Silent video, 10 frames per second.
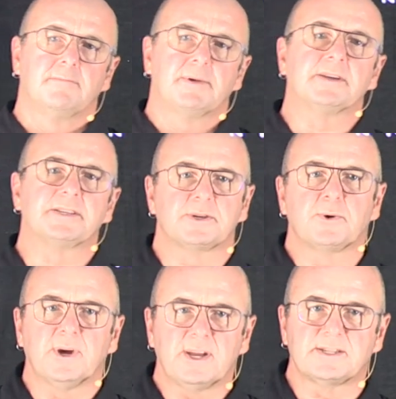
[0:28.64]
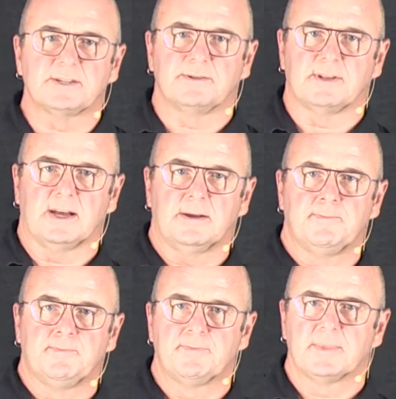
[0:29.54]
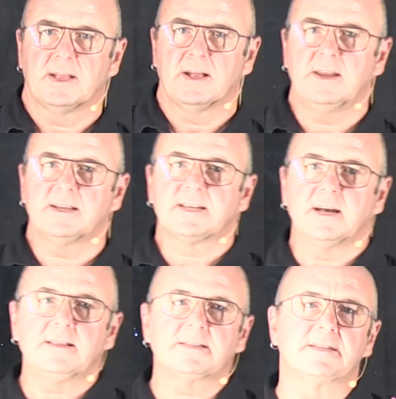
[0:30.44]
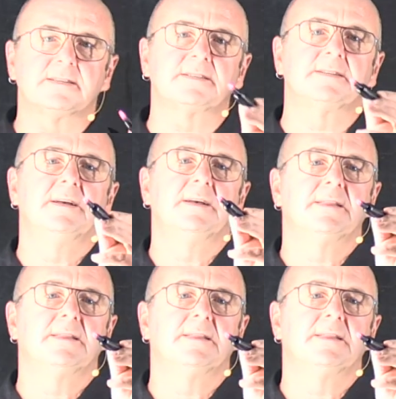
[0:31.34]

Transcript: because it's quick to do that. And it tells us